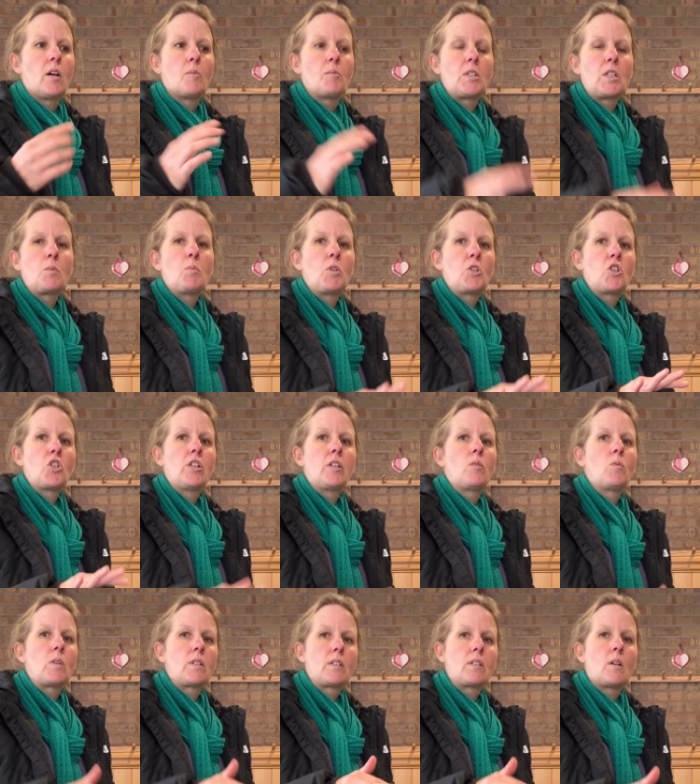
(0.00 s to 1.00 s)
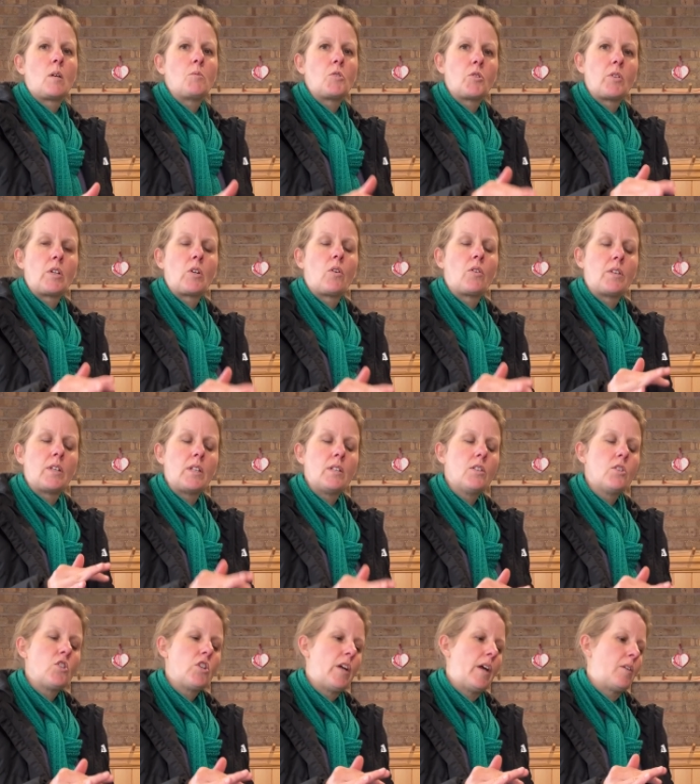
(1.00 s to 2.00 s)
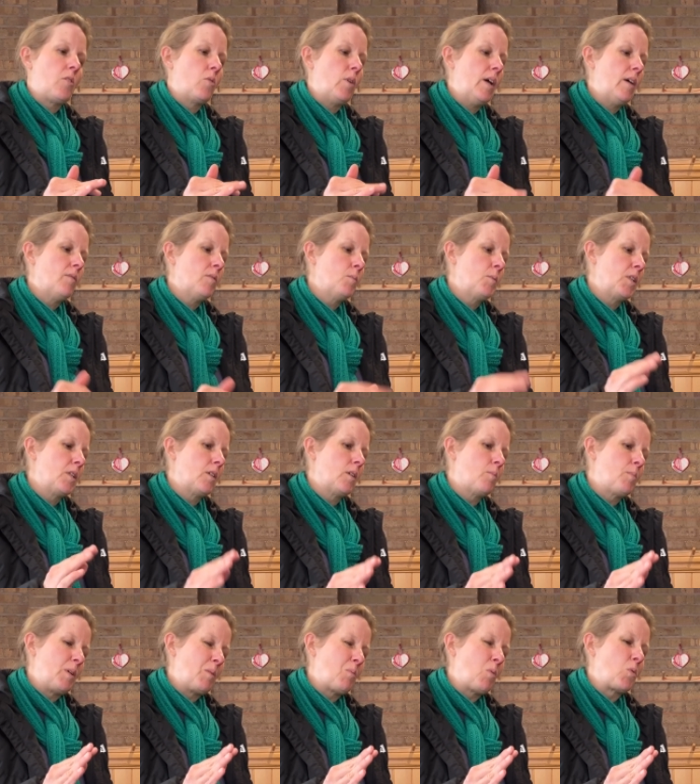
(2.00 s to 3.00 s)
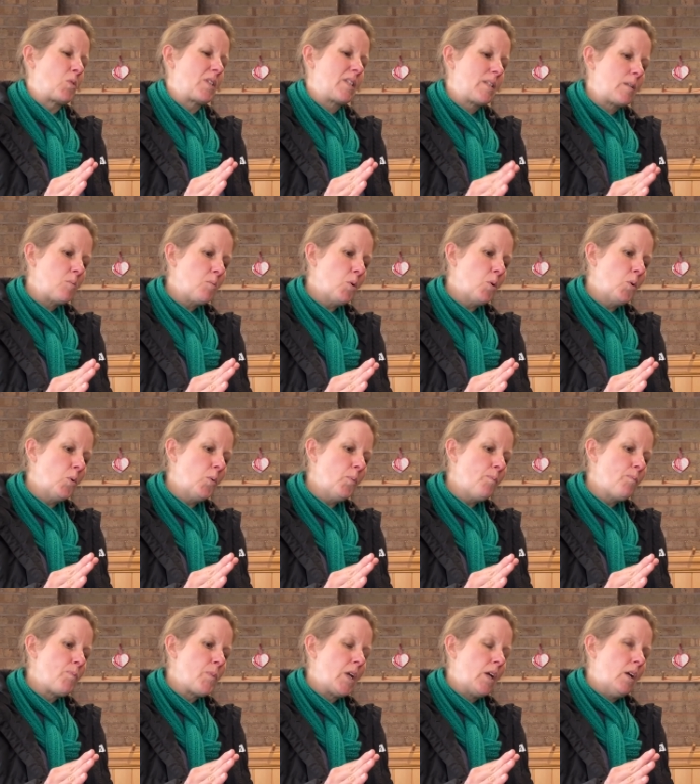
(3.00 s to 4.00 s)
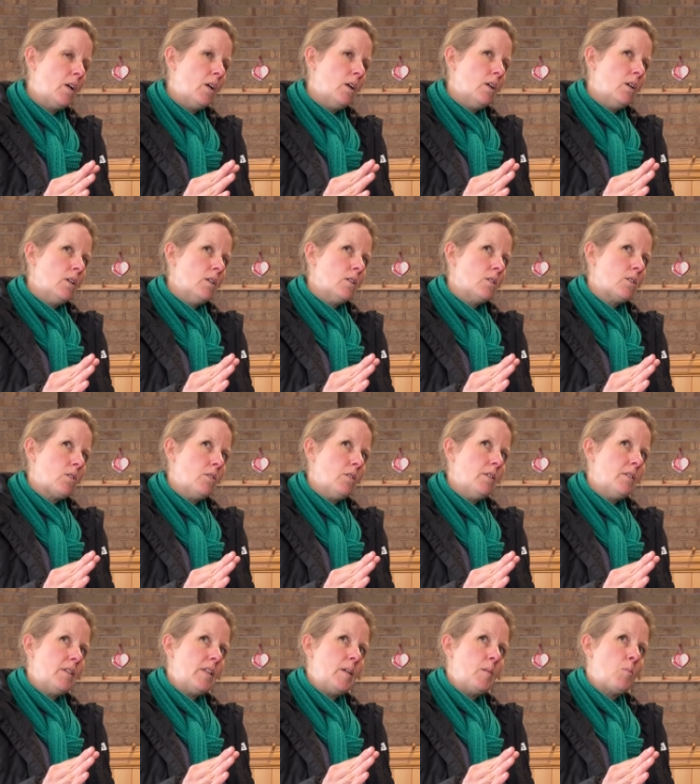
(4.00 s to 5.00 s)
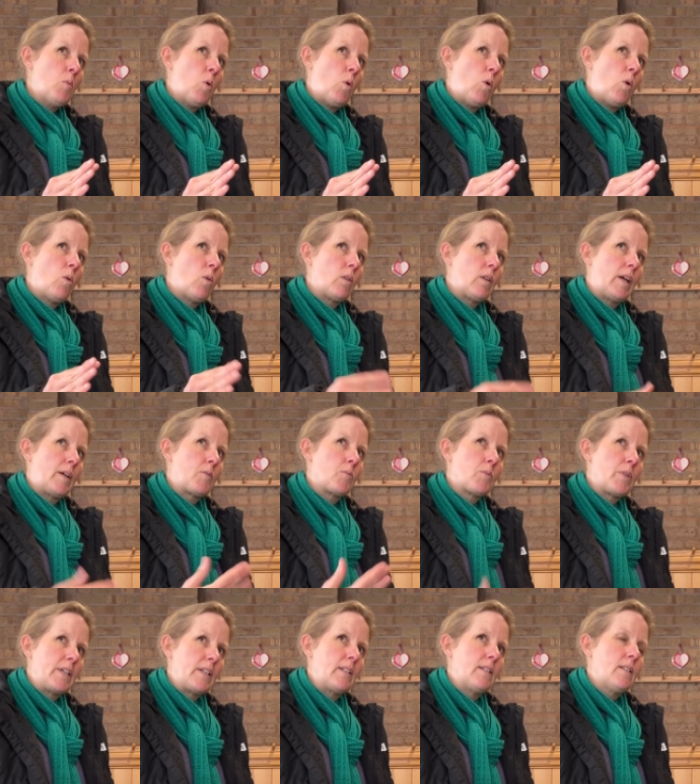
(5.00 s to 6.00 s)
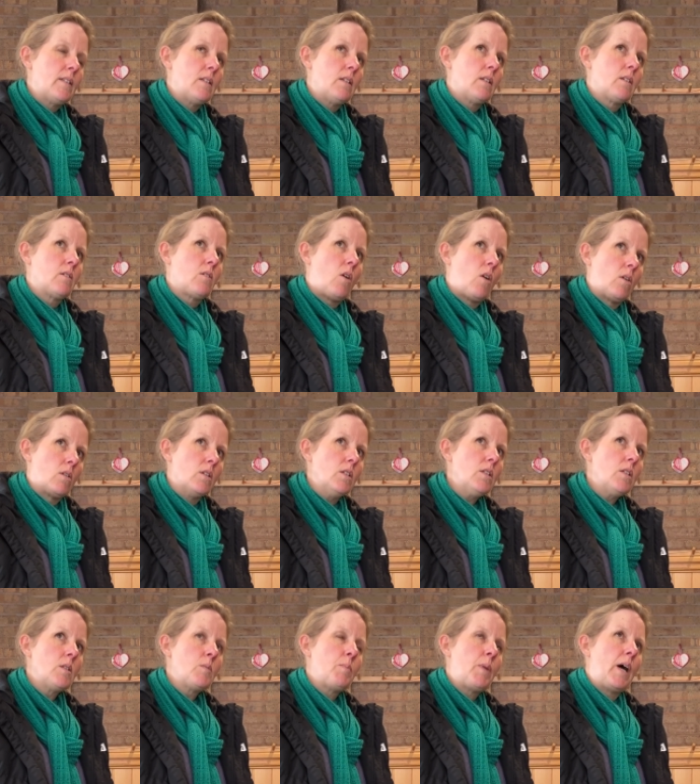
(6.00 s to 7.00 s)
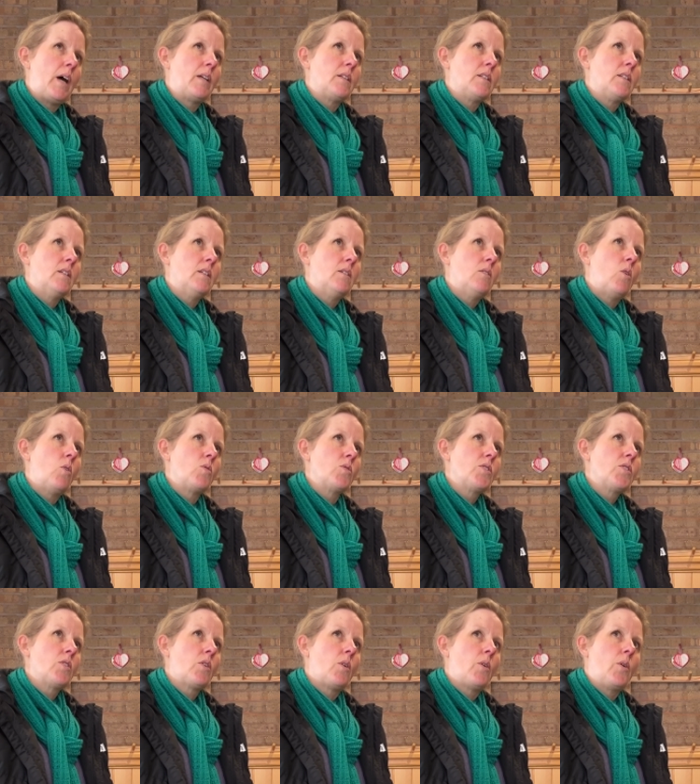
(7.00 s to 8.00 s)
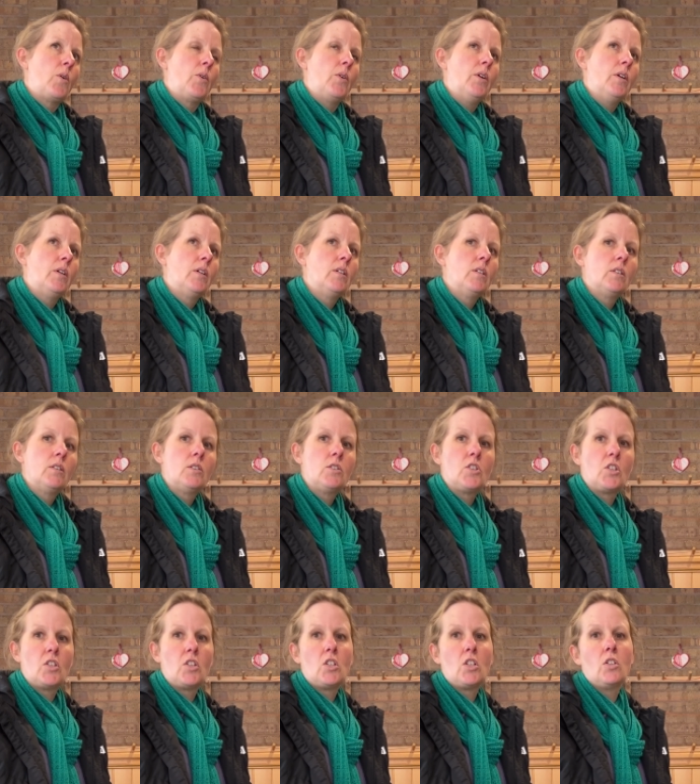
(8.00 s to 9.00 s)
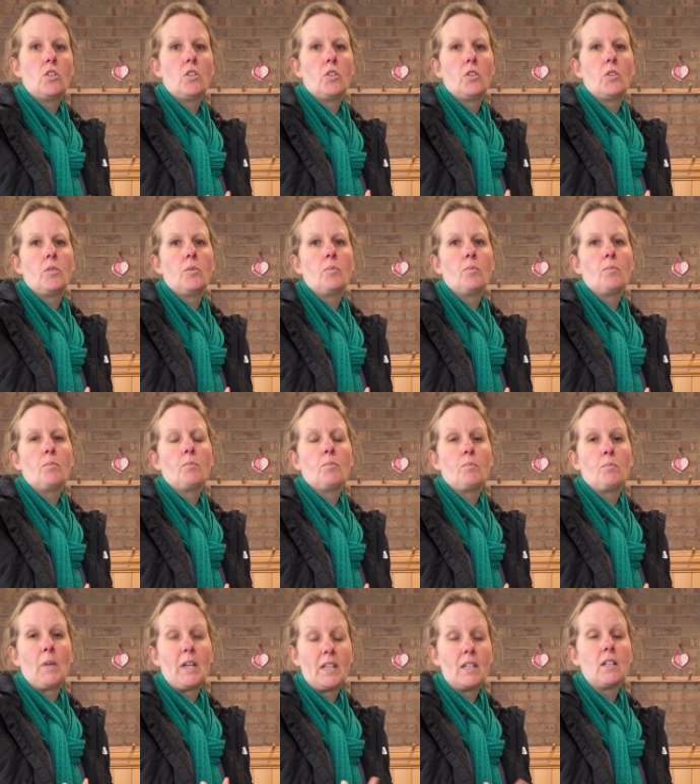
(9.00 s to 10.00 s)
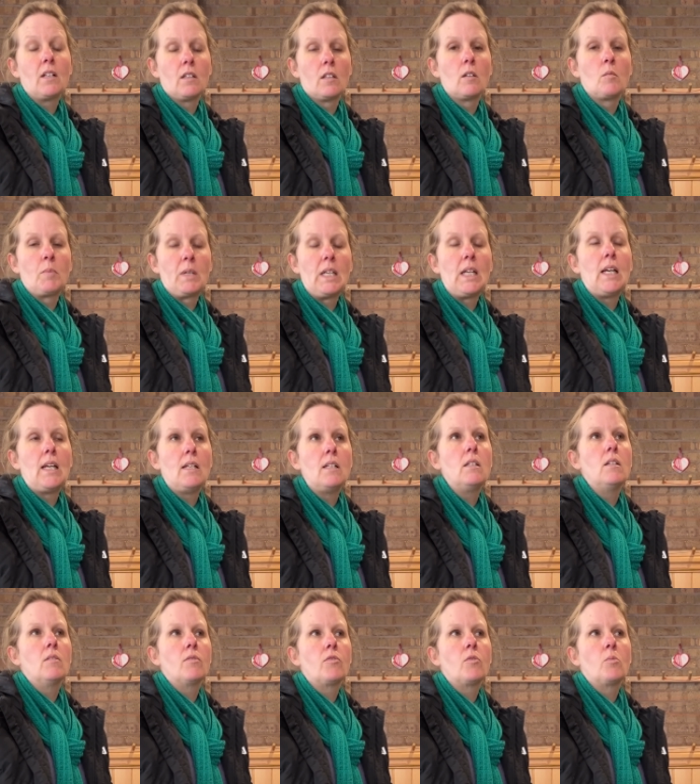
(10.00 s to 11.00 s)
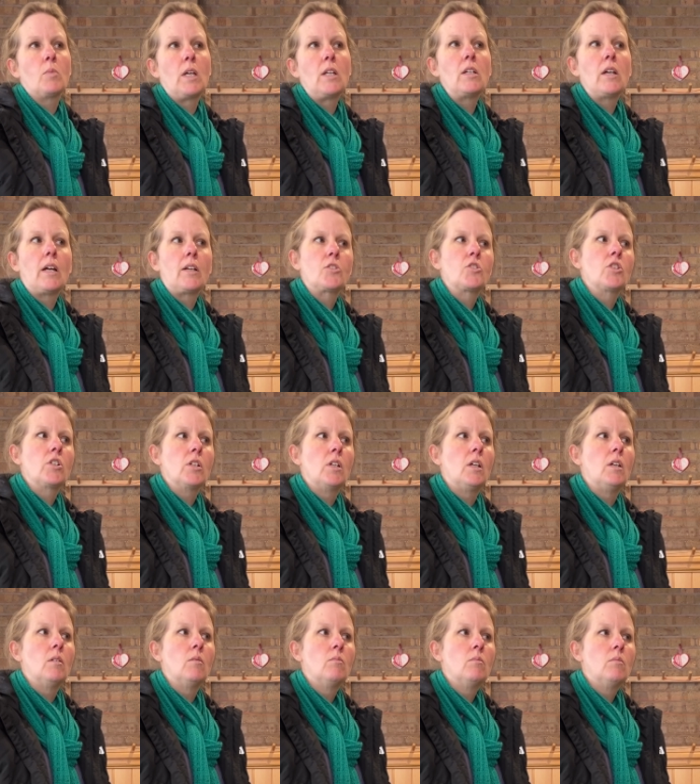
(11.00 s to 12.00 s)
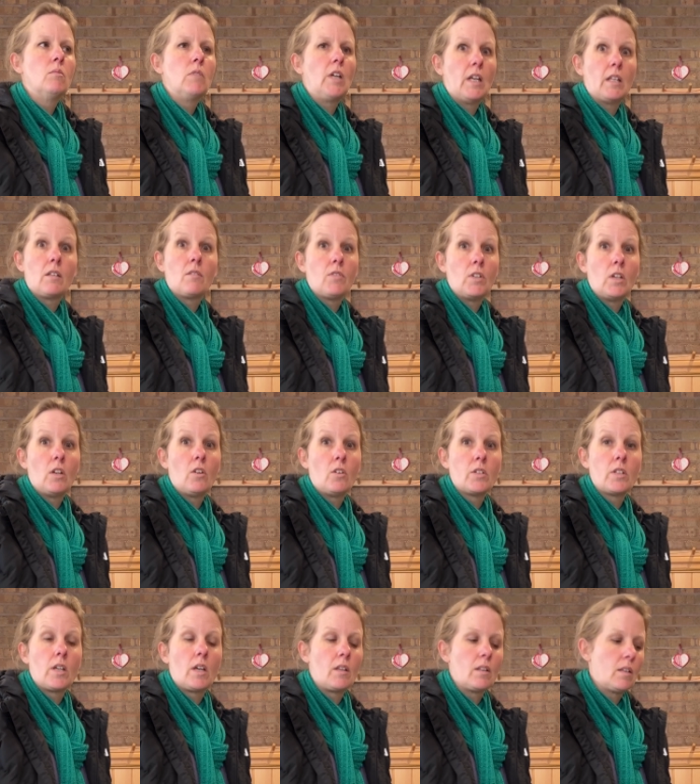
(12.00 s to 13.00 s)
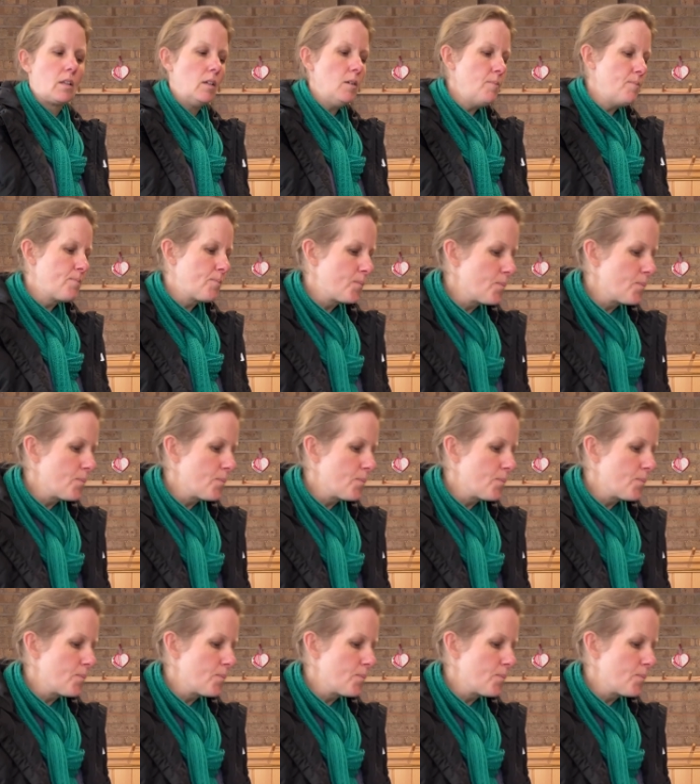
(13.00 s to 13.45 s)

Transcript: especially the ones that I'm doing on this channel, have them a little bit more simple so that they're more like realistic and honest, but also just to make it a little bit easier for me to actually get the videos out there.